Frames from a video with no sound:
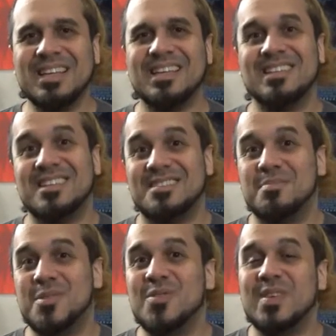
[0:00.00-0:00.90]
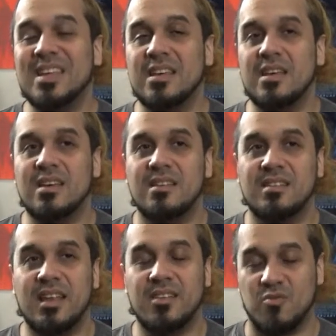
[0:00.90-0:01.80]
This movie is
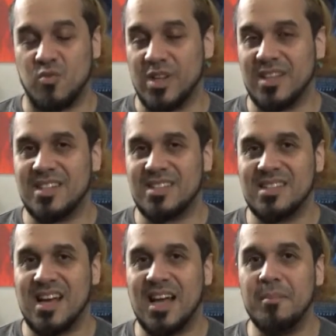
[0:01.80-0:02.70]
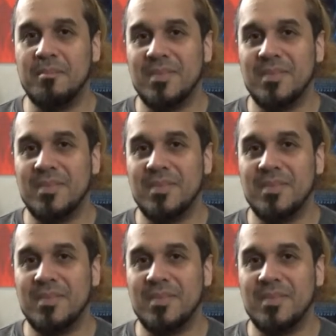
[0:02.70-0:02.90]
a really good time.